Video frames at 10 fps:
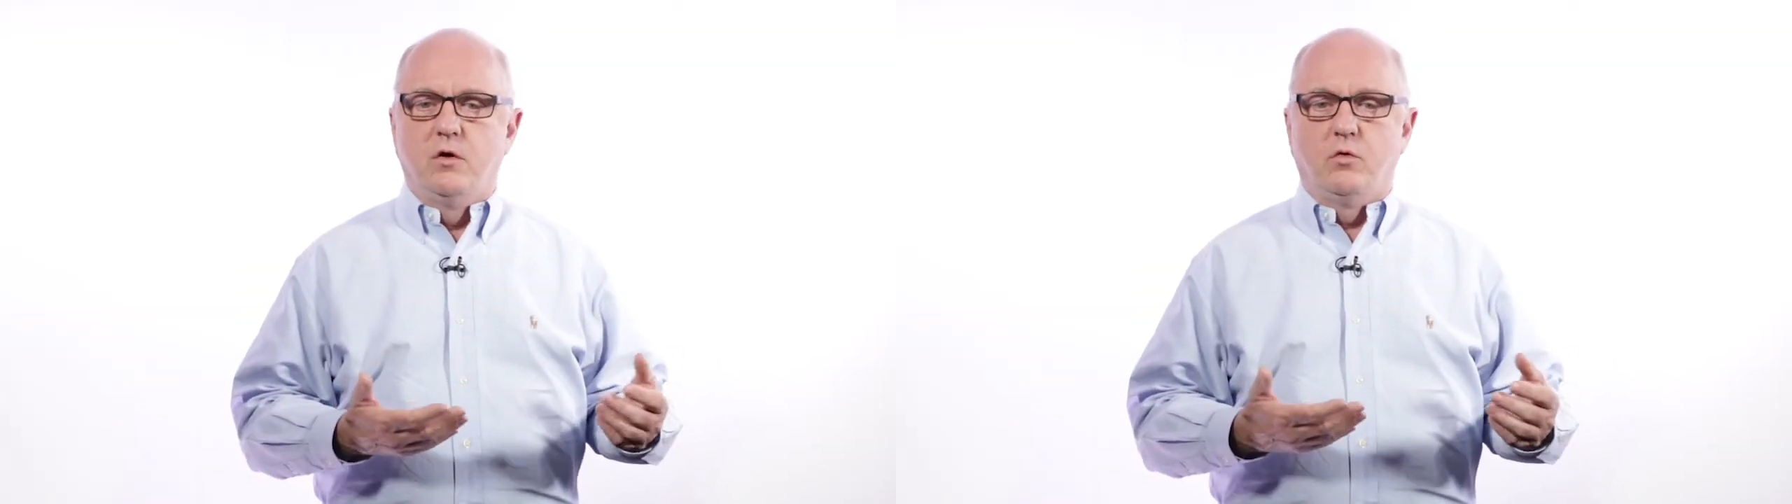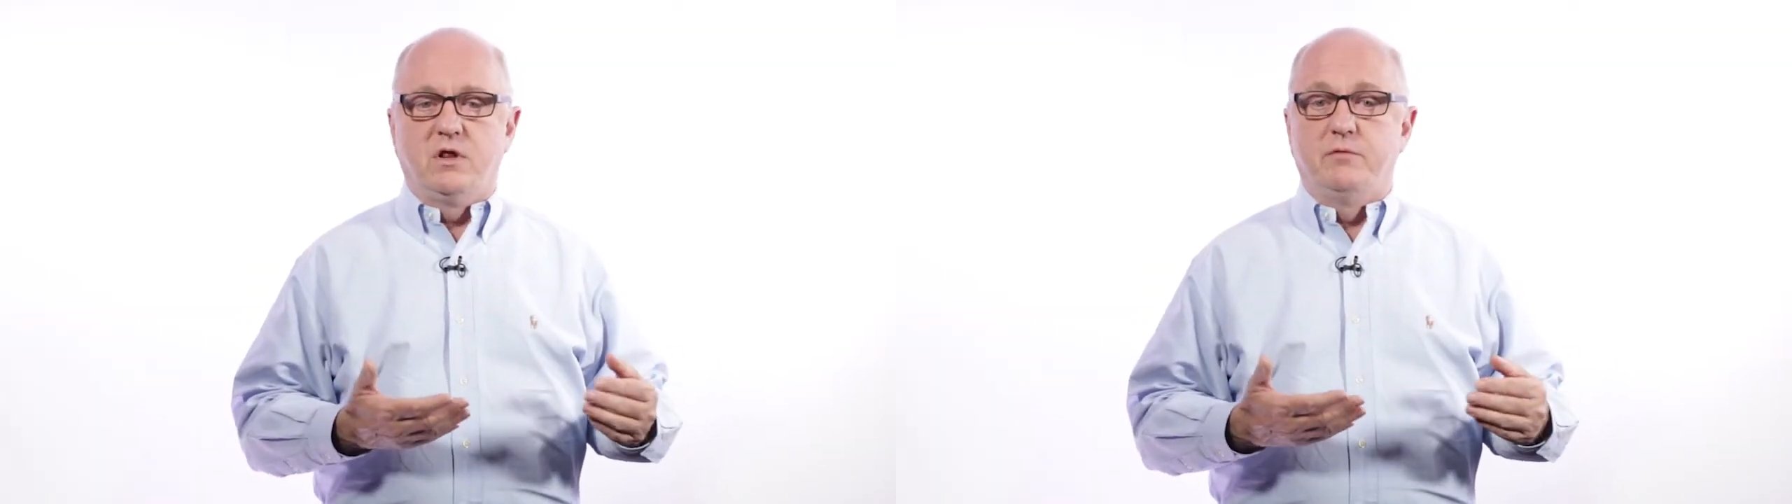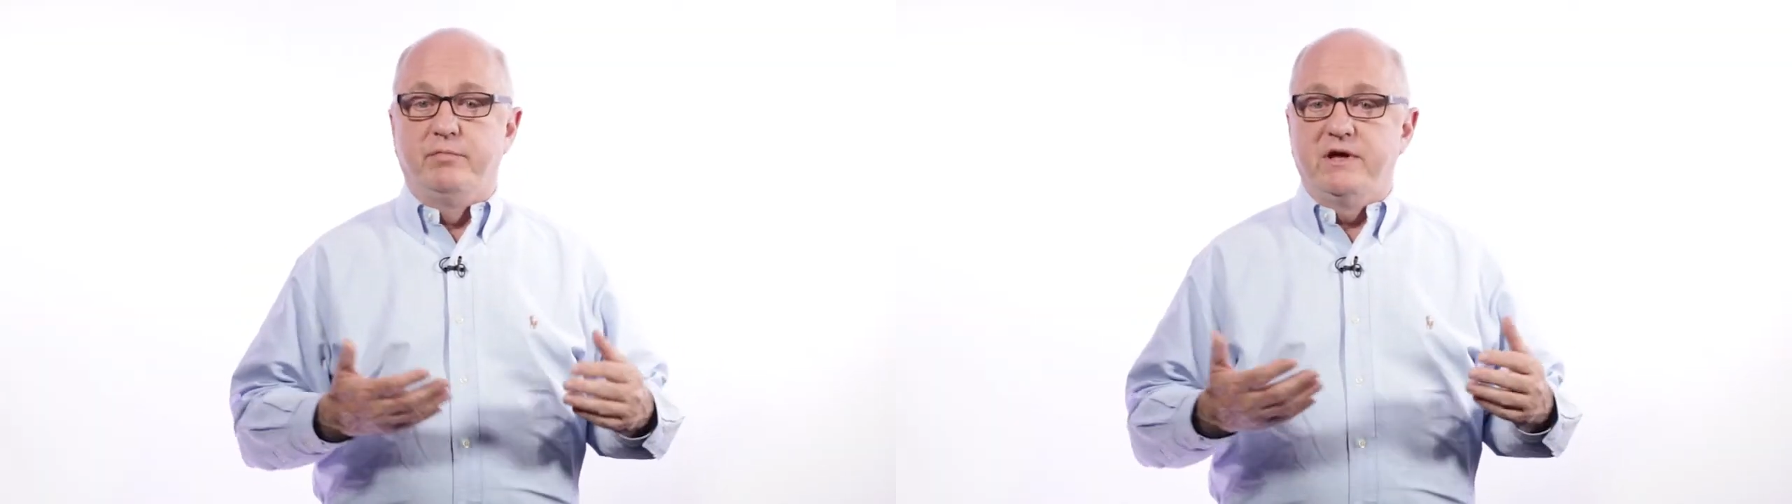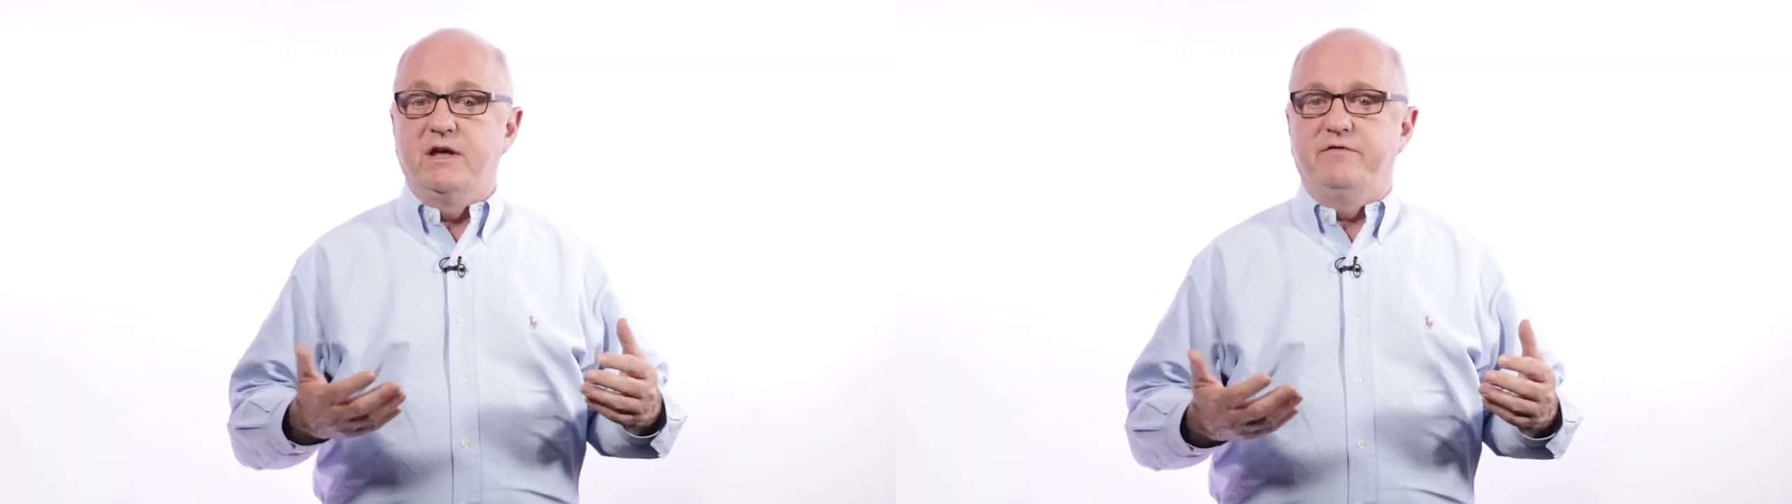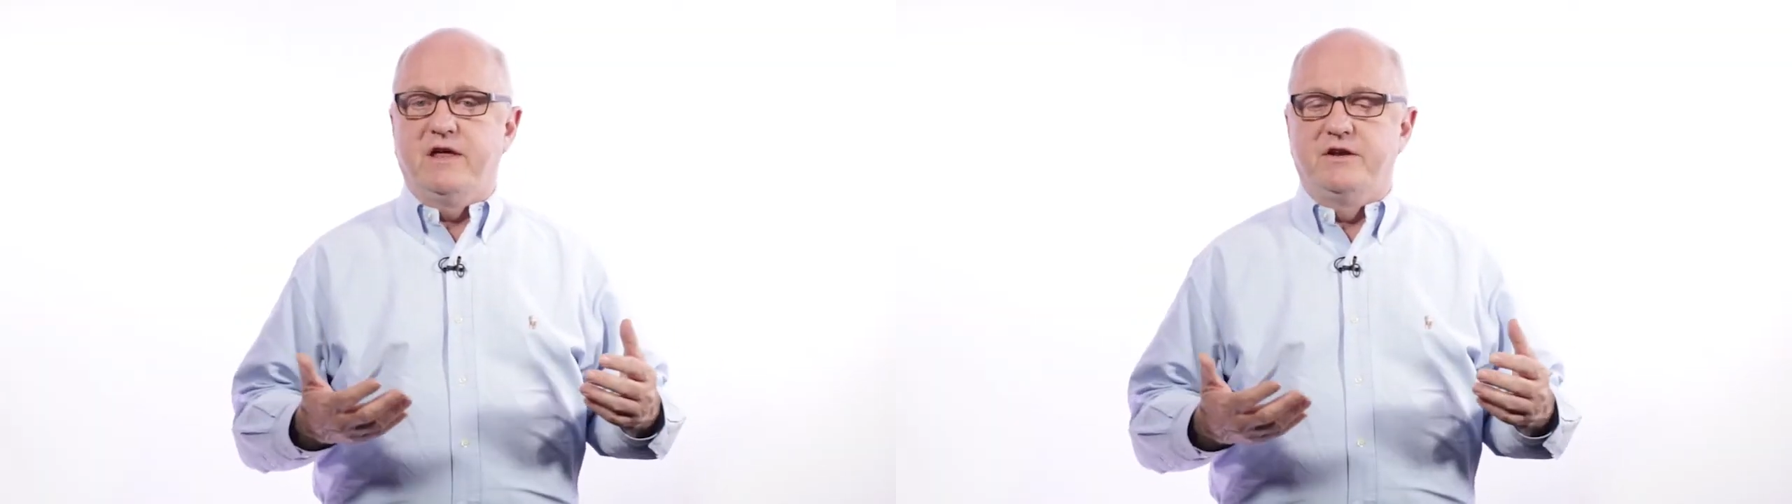One of the big
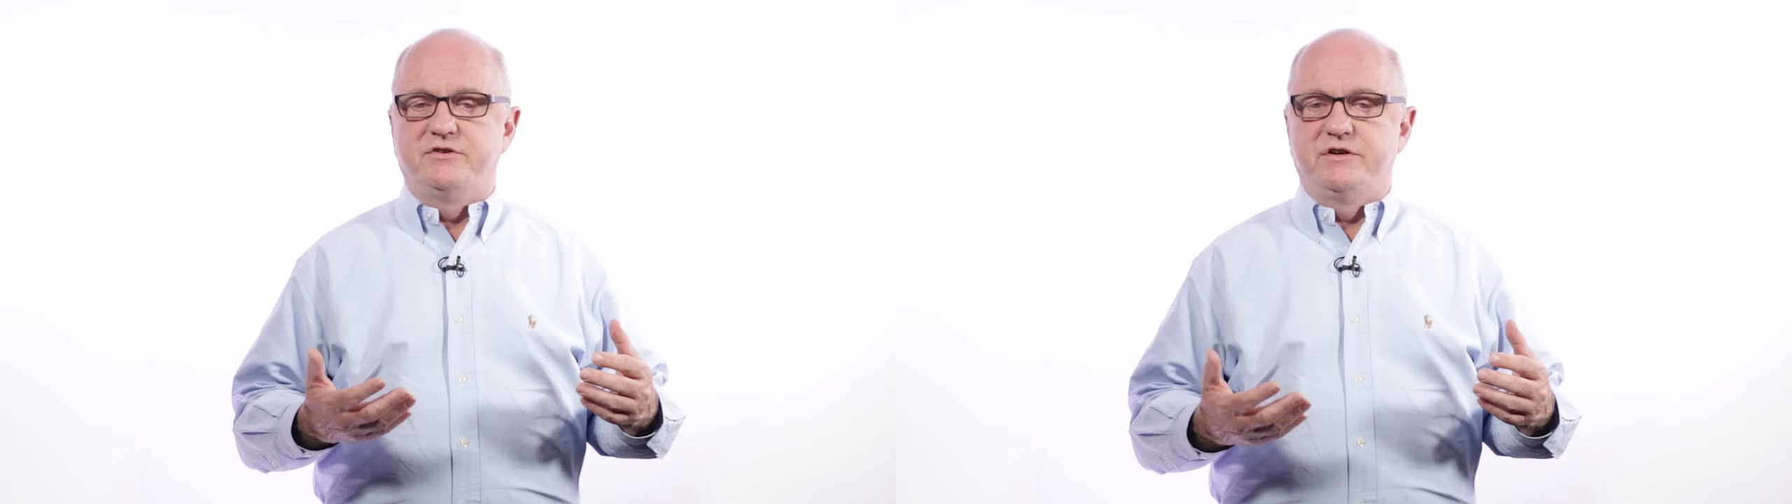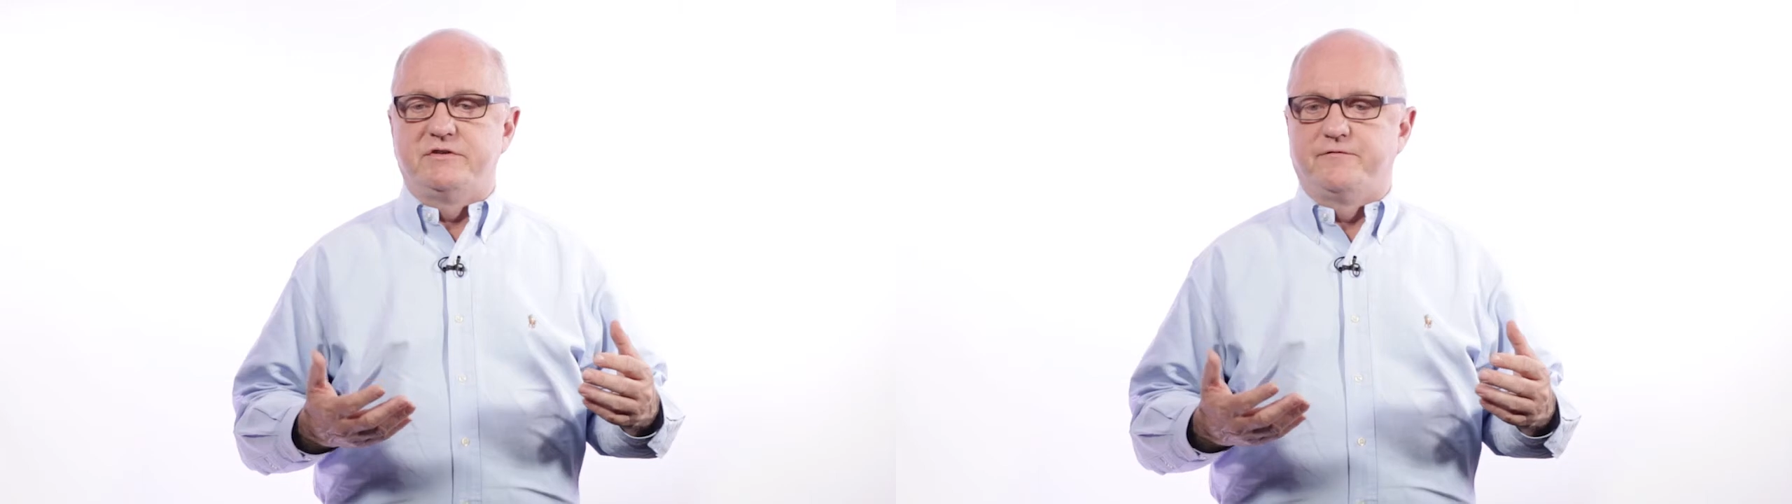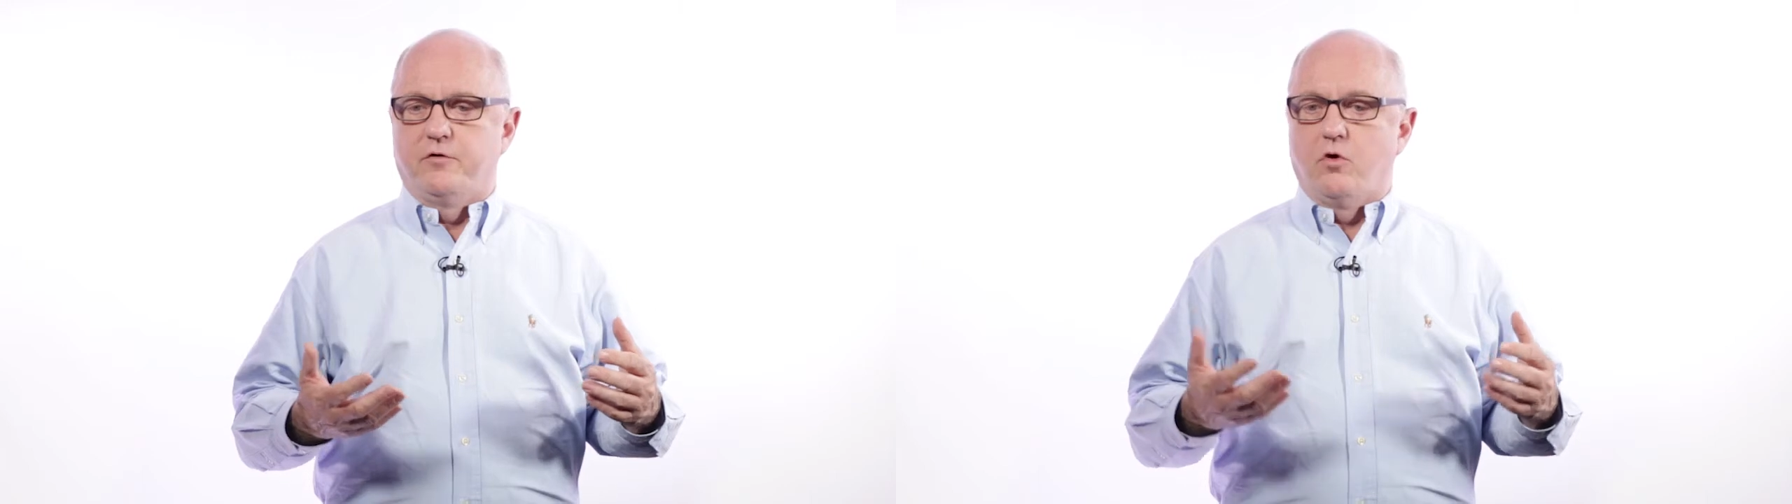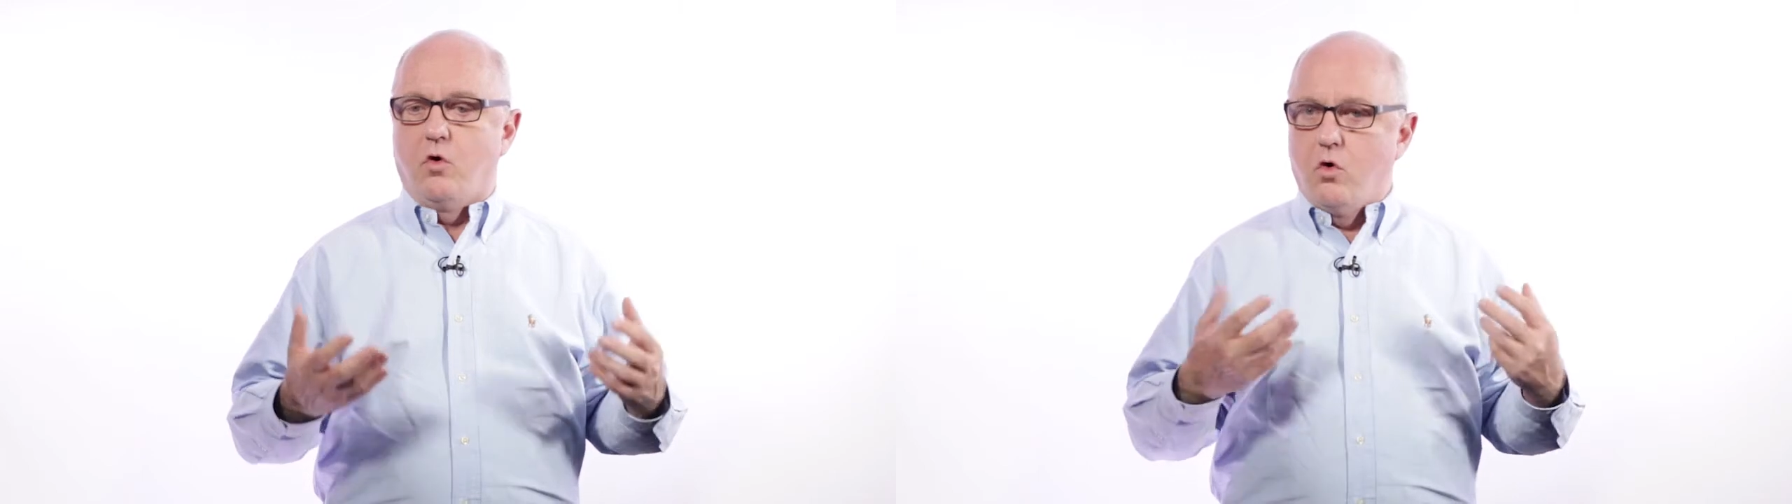advantages for